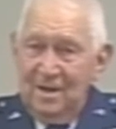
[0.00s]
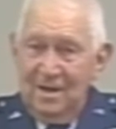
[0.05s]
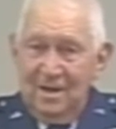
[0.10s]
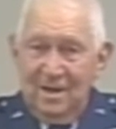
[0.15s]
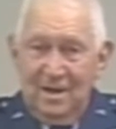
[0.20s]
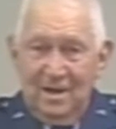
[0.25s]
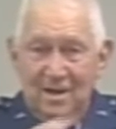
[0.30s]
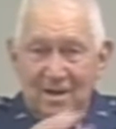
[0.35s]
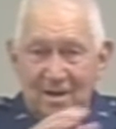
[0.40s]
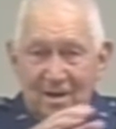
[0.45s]

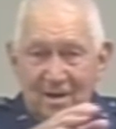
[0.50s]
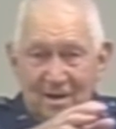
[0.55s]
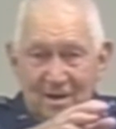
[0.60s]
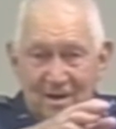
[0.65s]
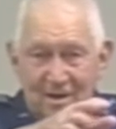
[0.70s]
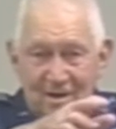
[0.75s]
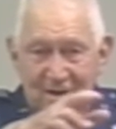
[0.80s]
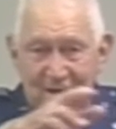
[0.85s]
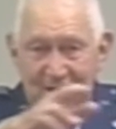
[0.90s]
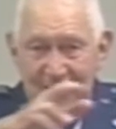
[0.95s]
And
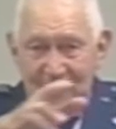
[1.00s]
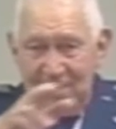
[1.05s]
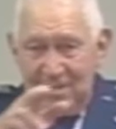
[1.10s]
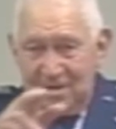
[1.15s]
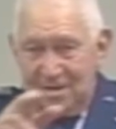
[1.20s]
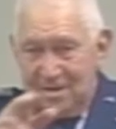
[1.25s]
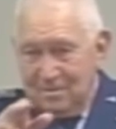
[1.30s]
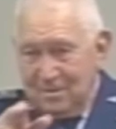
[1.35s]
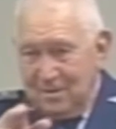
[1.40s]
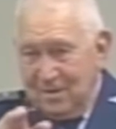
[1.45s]
they
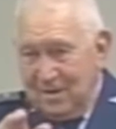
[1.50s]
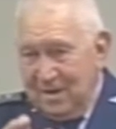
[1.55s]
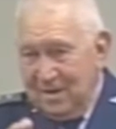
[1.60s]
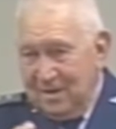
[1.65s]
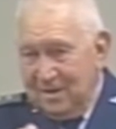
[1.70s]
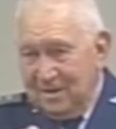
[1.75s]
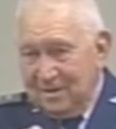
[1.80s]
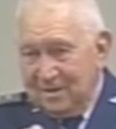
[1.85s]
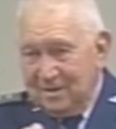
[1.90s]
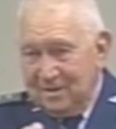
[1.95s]
come
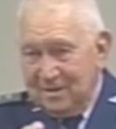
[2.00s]
around the